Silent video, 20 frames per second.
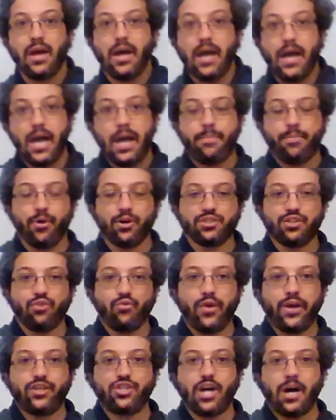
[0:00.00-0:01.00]
"Hey person,
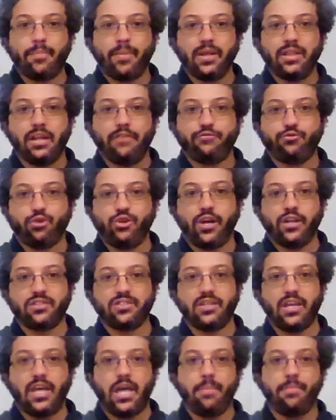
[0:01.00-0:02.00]
great job. I loved what you had to
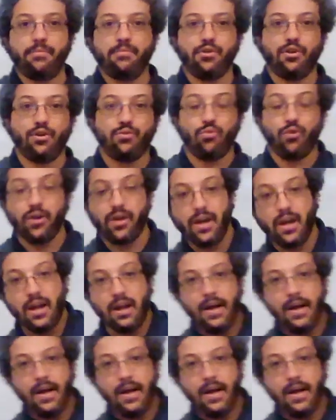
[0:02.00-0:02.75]
say. Keep up the good work."